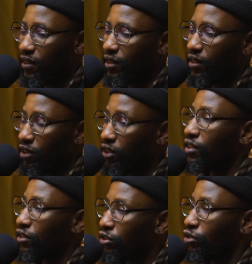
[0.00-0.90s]
Because
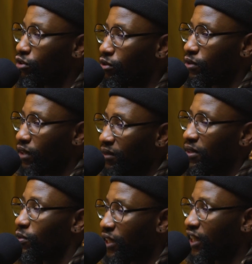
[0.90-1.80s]
it's true. I
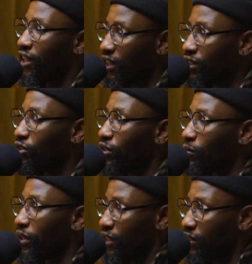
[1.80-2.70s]
mean, we can get into it,
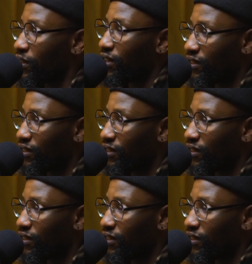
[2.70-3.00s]
but anyway,